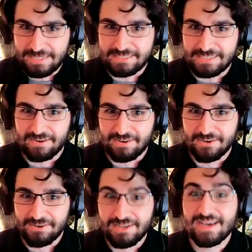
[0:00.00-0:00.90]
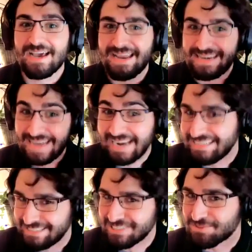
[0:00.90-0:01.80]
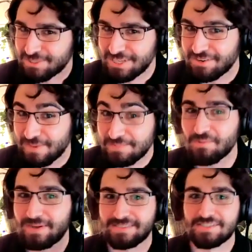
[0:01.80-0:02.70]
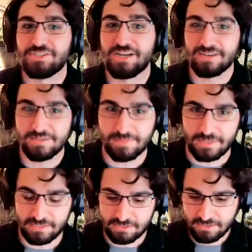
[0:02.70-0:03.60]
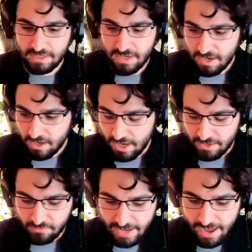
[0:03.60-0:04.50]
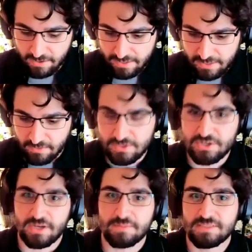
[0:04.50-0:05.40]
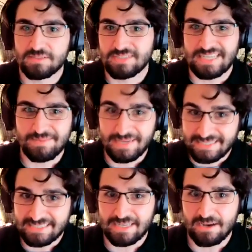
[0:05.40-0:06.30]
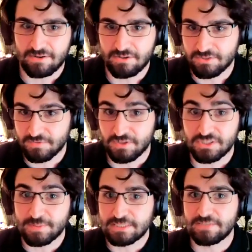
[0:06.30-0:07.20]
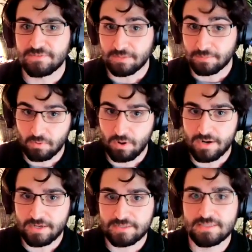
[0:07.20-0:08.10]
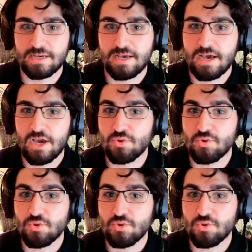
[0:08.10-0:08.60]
a discount code. 96% of people went to the charity because in reality, when it comes to redeeming discount codes for a specific product, yeah.